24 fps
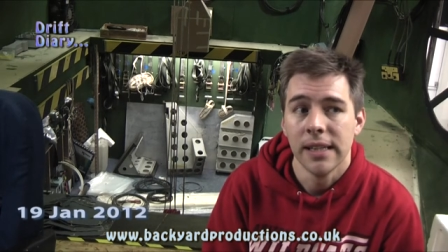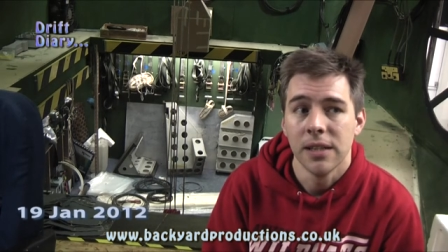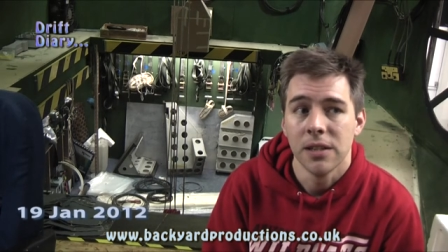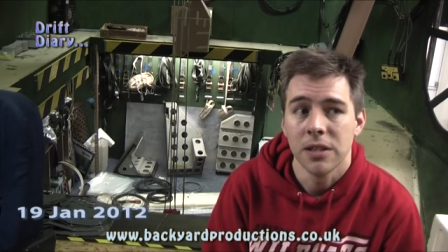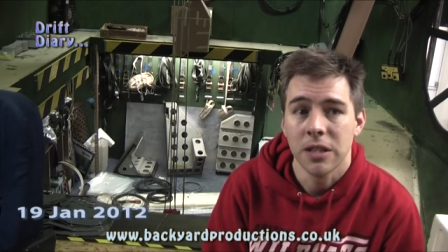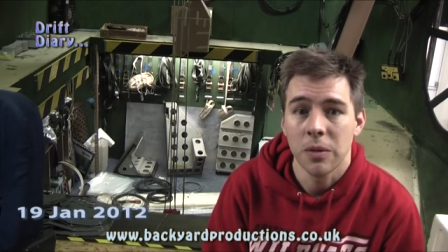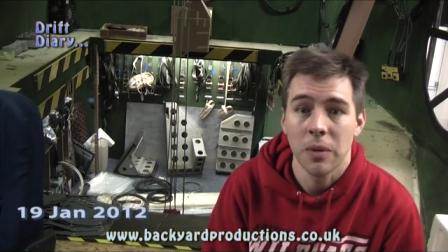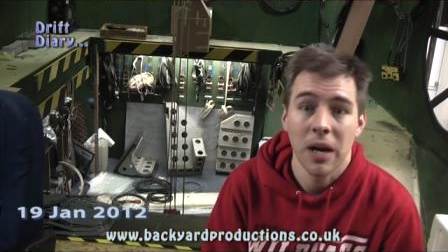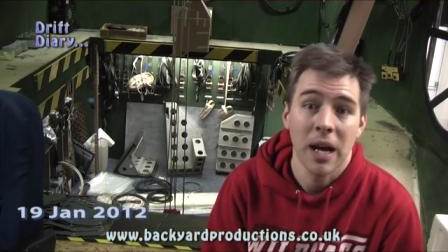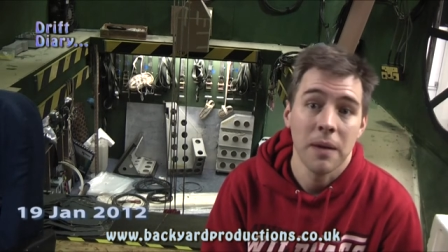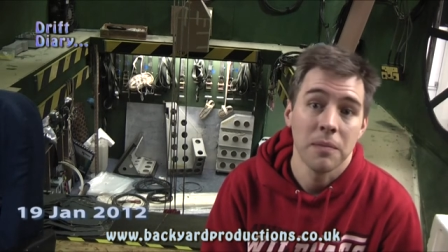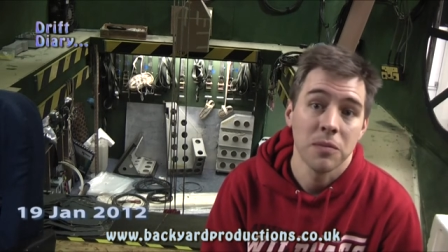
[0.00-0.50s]

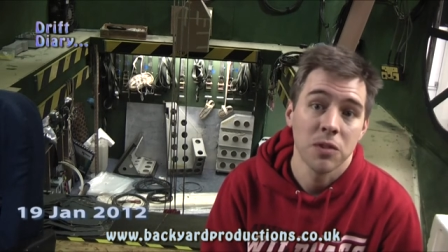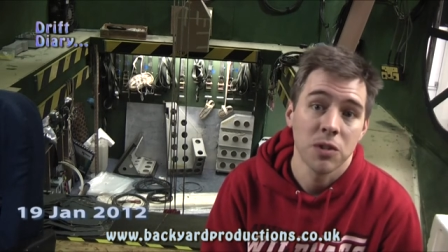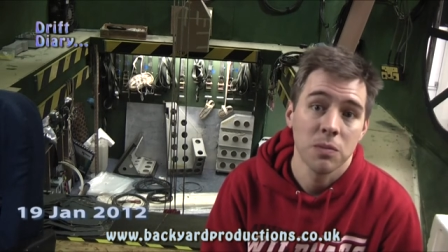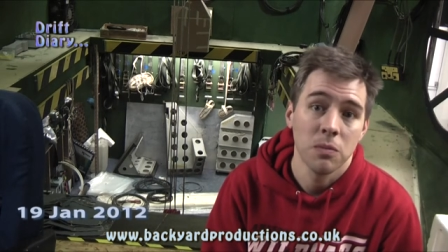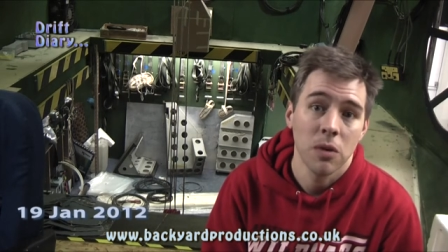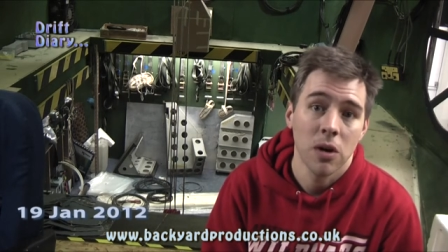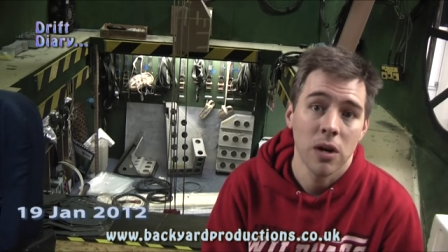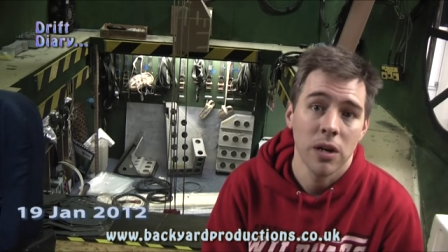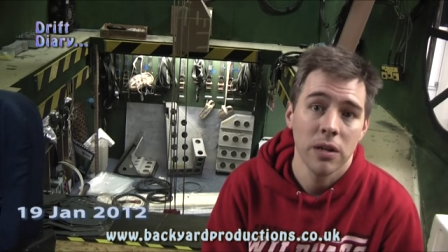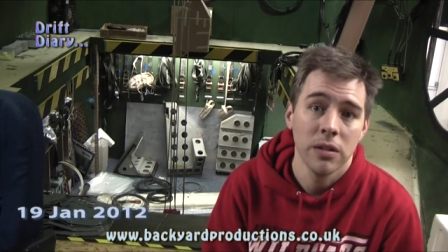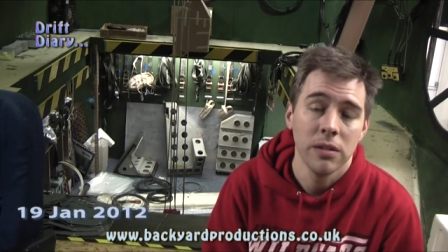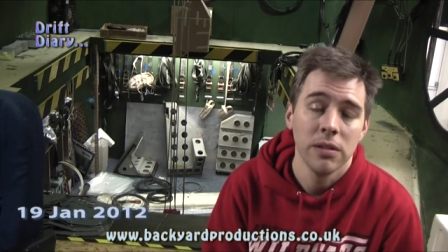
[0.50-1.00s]
See what happens
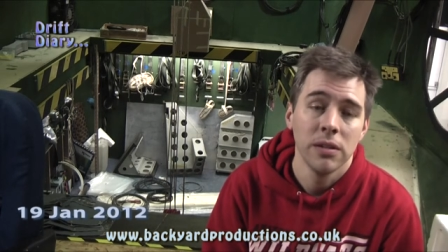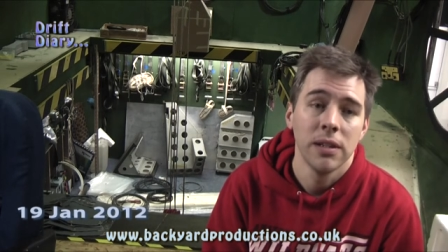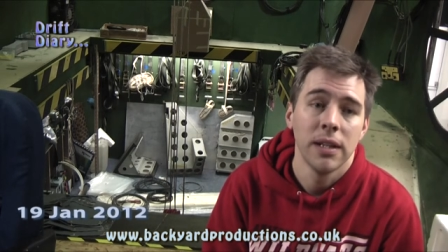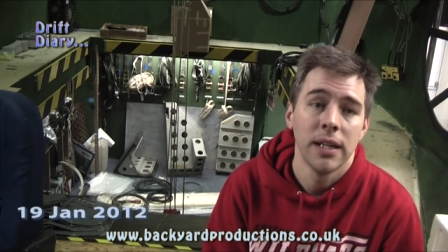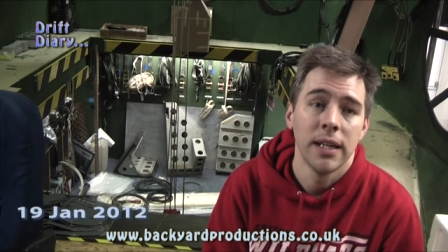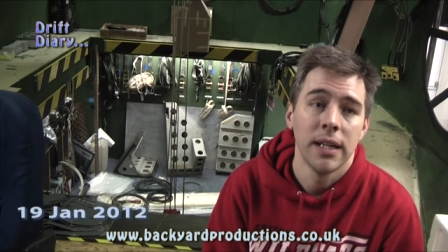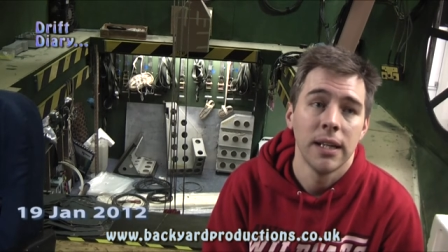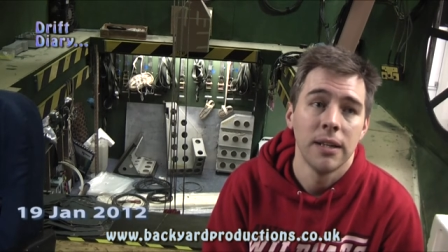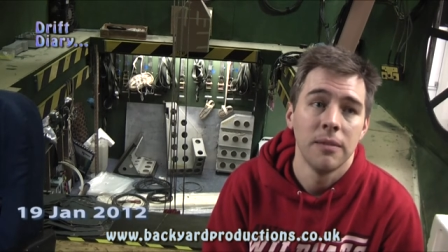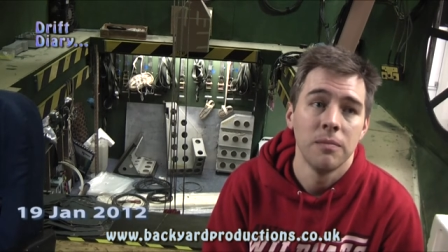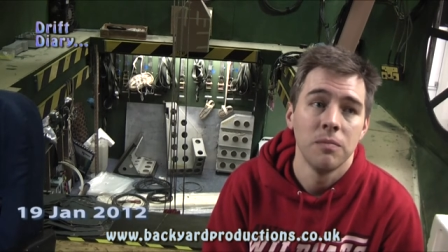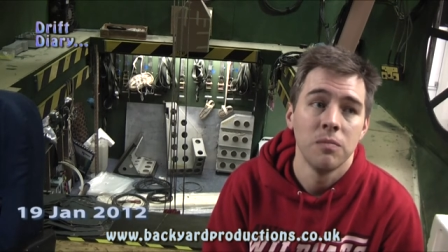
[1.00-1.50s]
tomorrow.
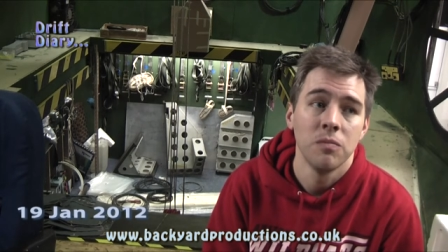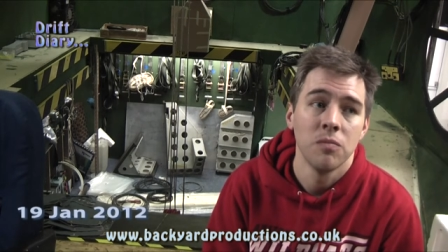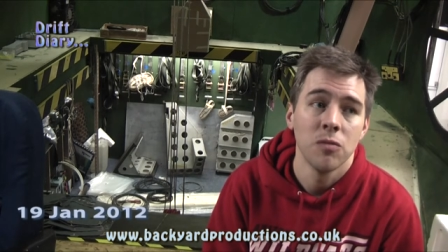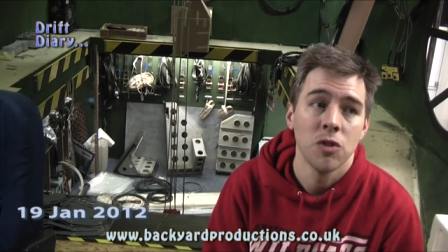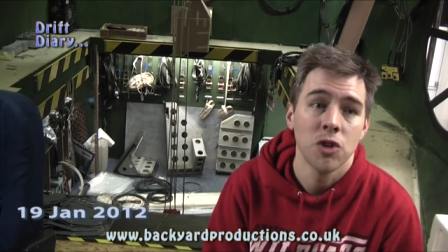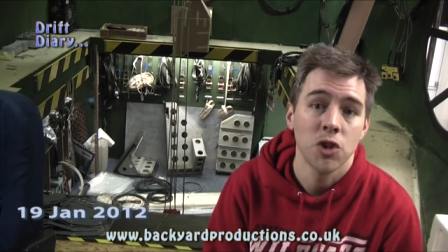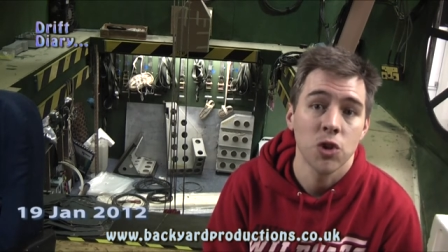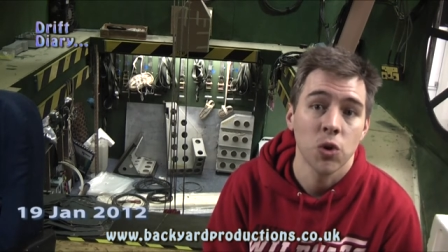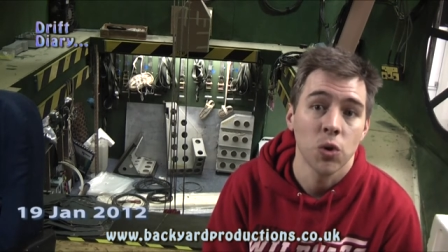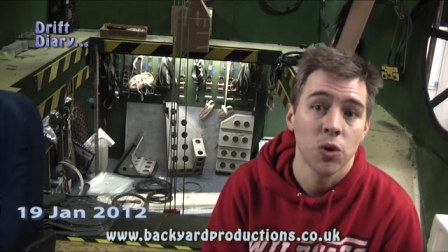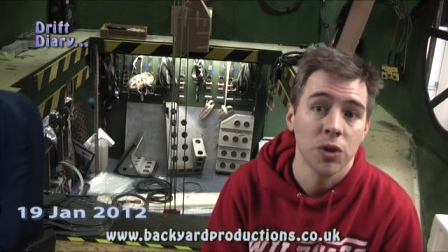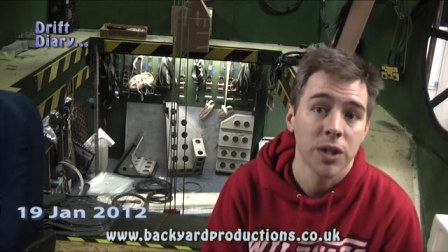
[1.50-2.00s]

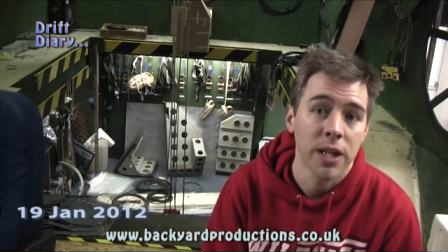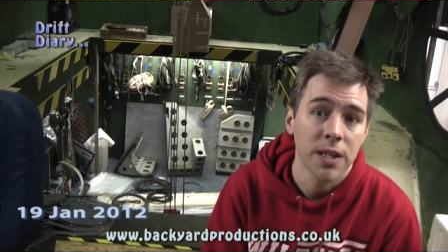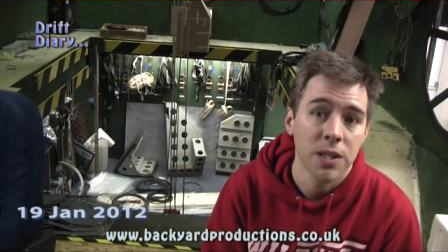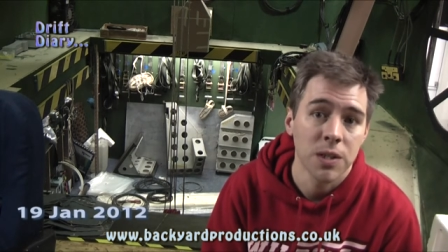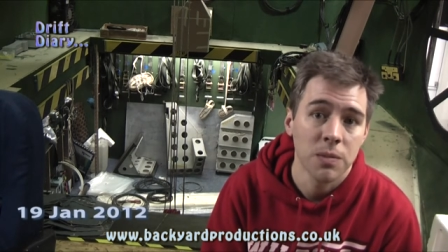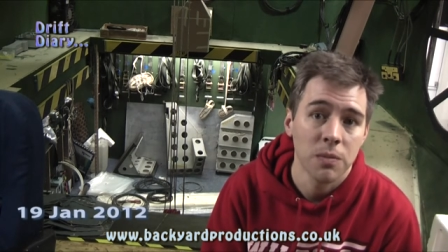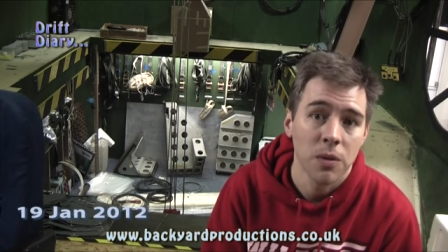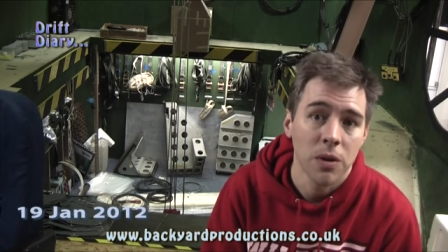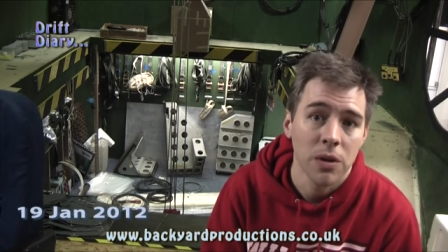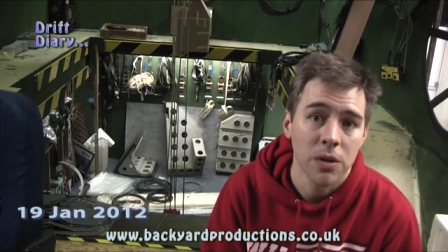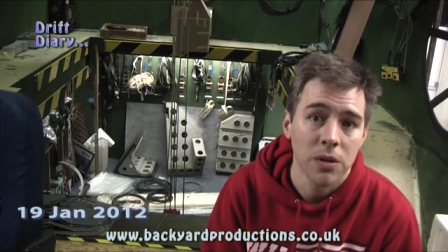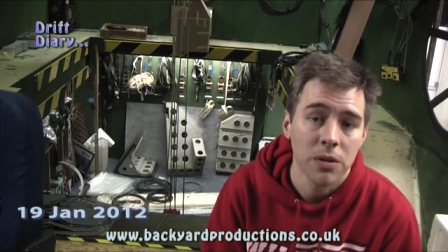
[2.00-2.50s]
Shorter day
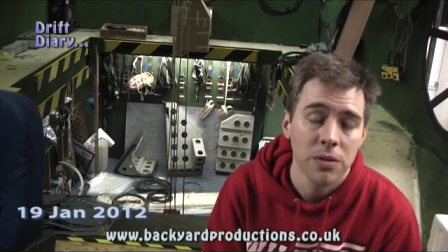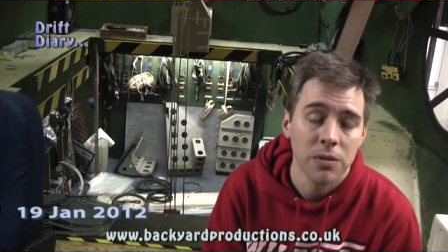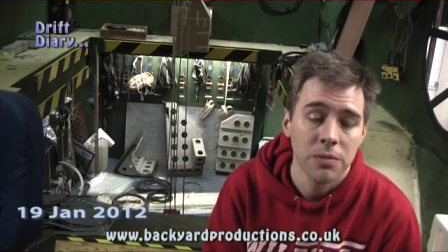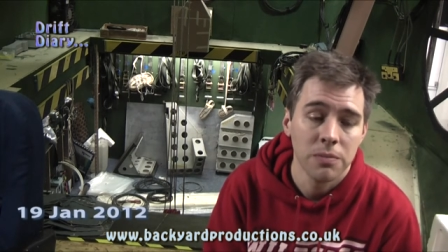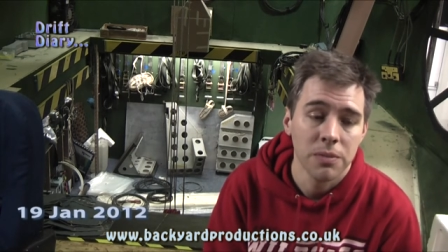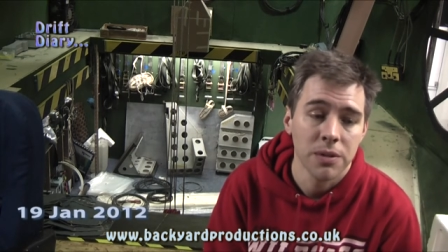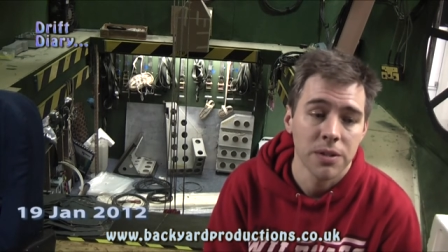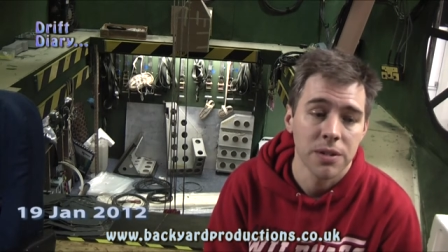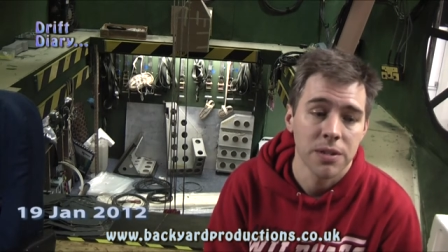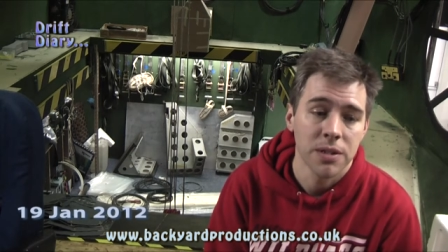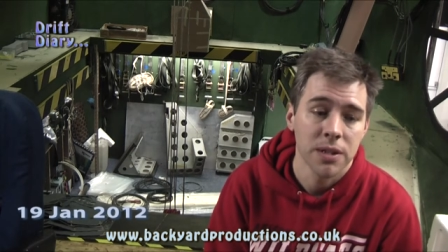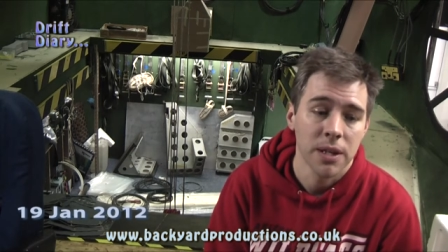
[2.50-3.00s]
tomorrow,
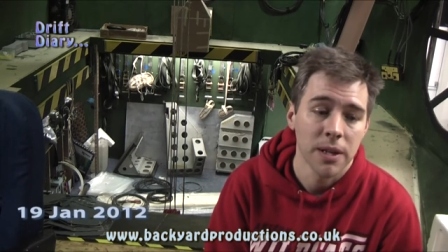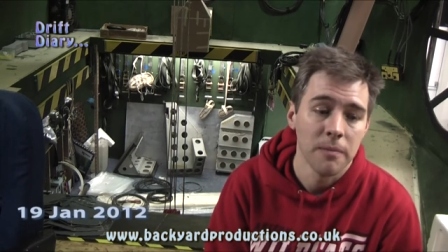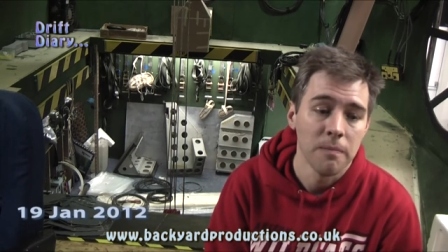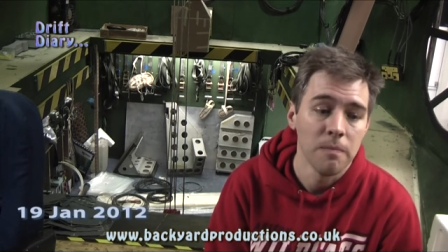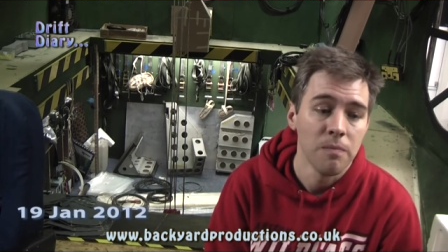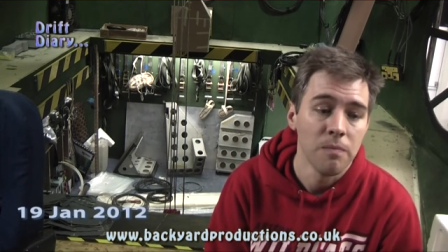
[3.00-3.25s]
but